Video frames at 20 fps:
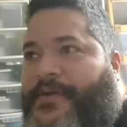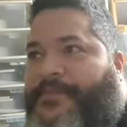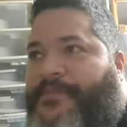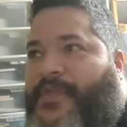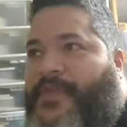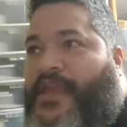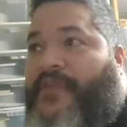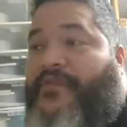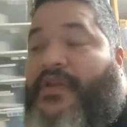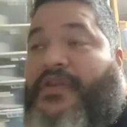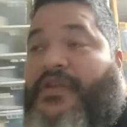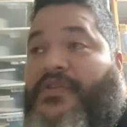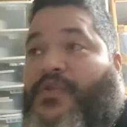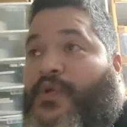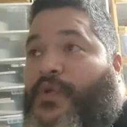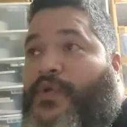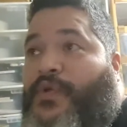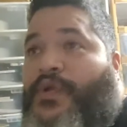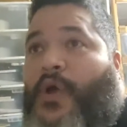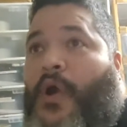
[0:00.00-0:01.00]
even
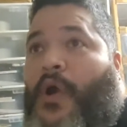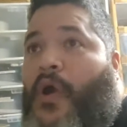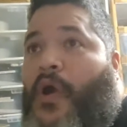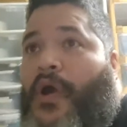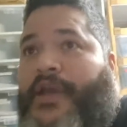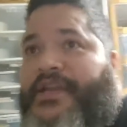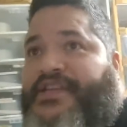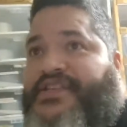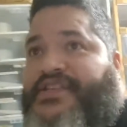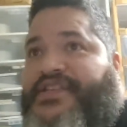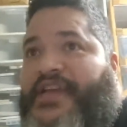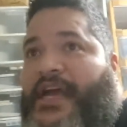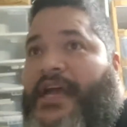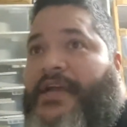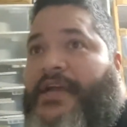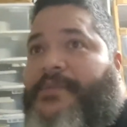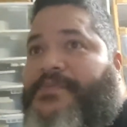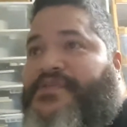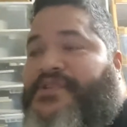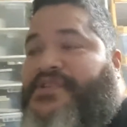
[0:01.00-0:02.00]
through the hardest
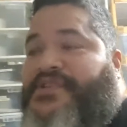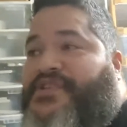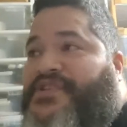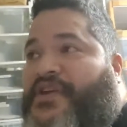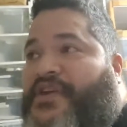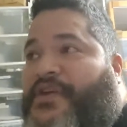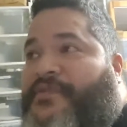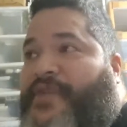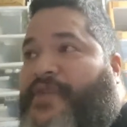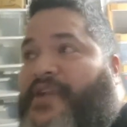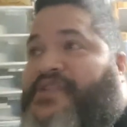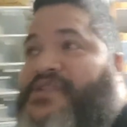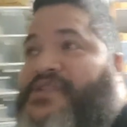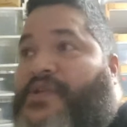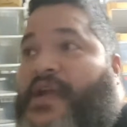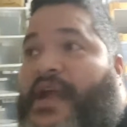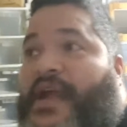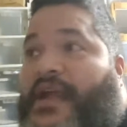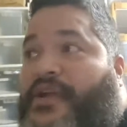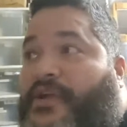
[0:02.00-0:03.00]
times and stuff, I still
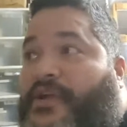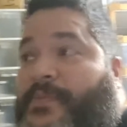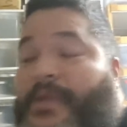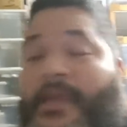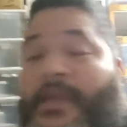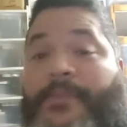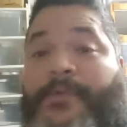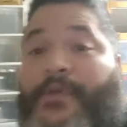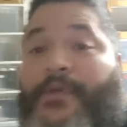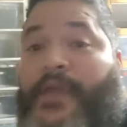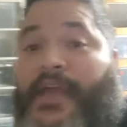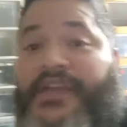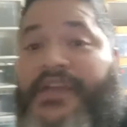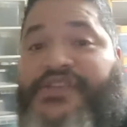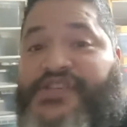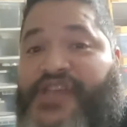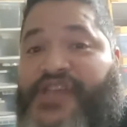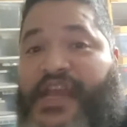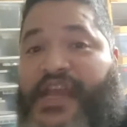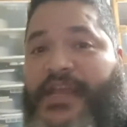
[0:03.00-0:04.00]
got good people like
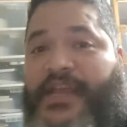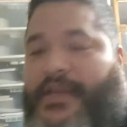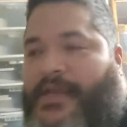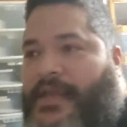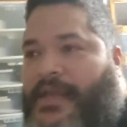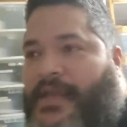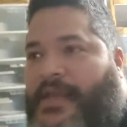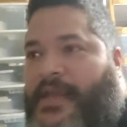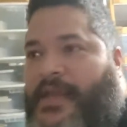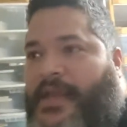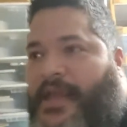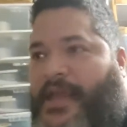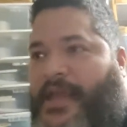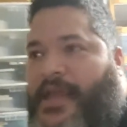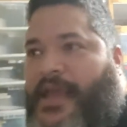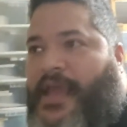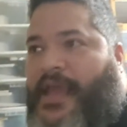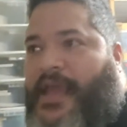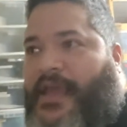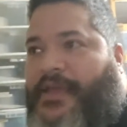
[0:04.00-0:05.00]
Shane
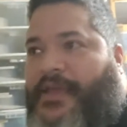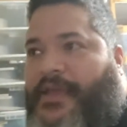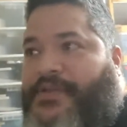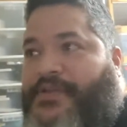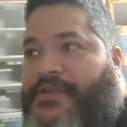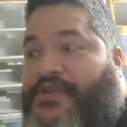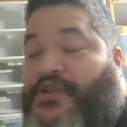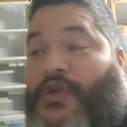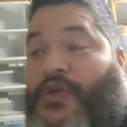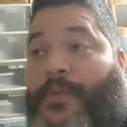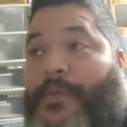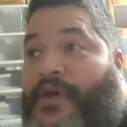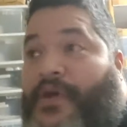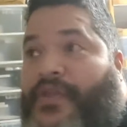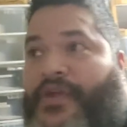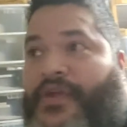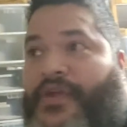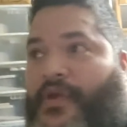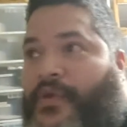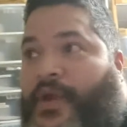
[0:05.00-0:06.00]
and some
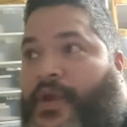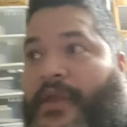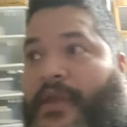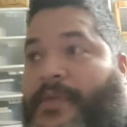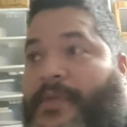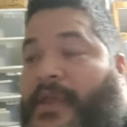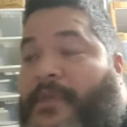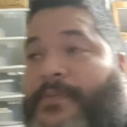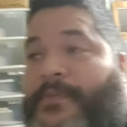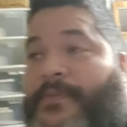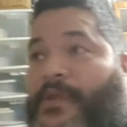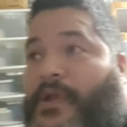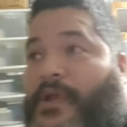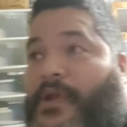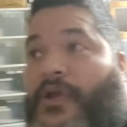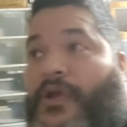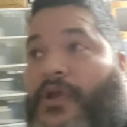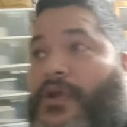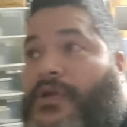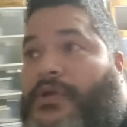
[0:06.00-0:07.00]
other great people,
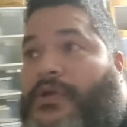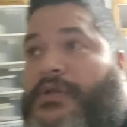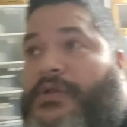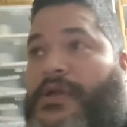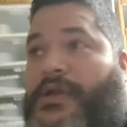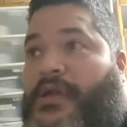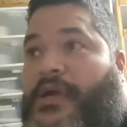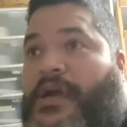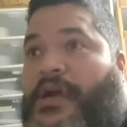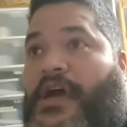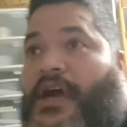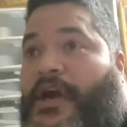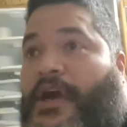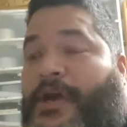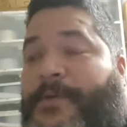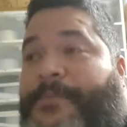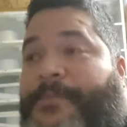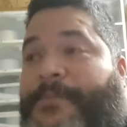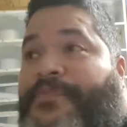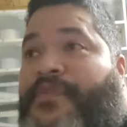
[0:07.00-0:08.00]
Earl,
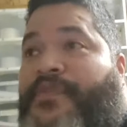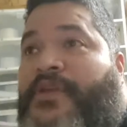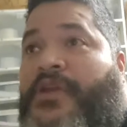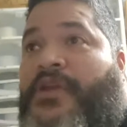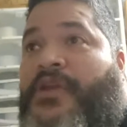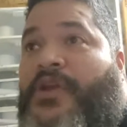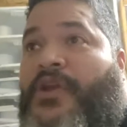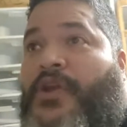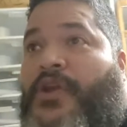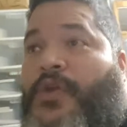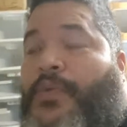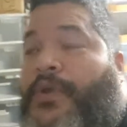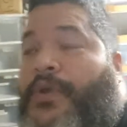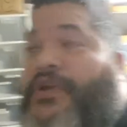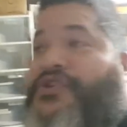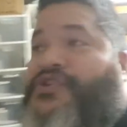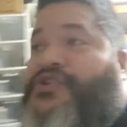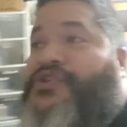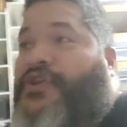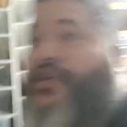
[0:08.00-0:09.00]
um,
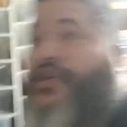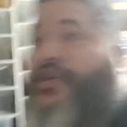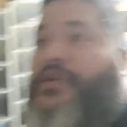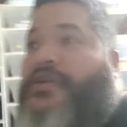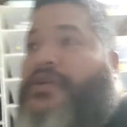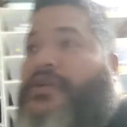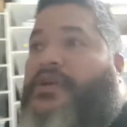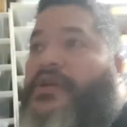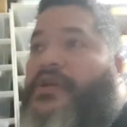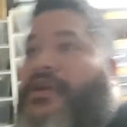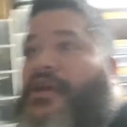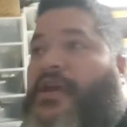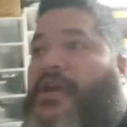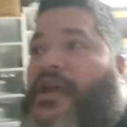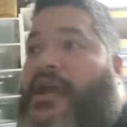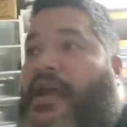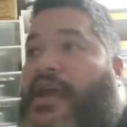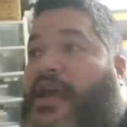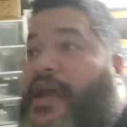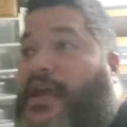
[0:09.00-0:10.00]
Richard,
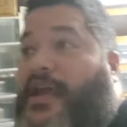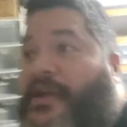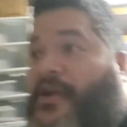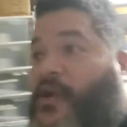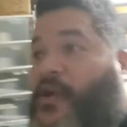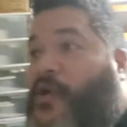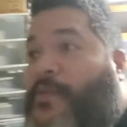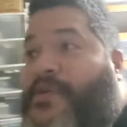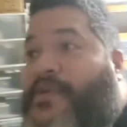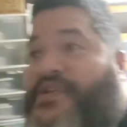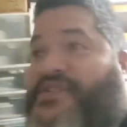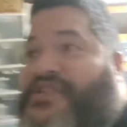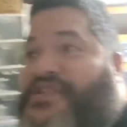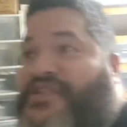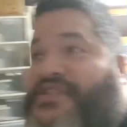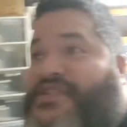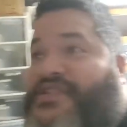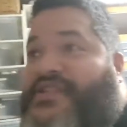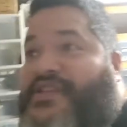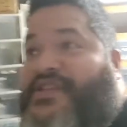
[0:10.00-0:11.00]
Heck, Gomez
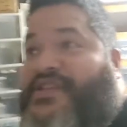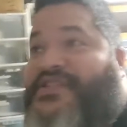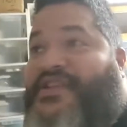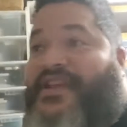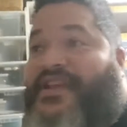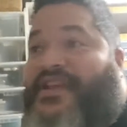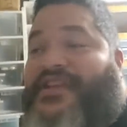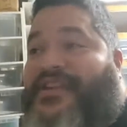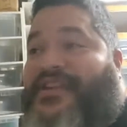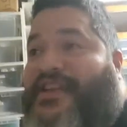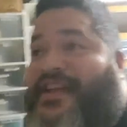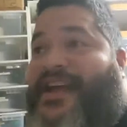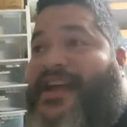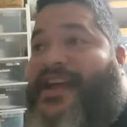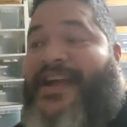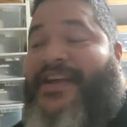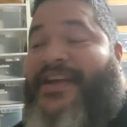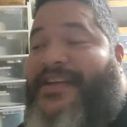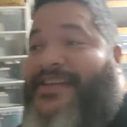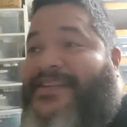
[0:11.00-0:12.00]
is another good
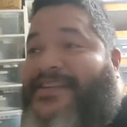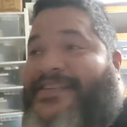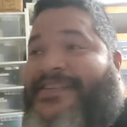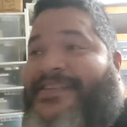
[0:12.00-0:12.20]
guy.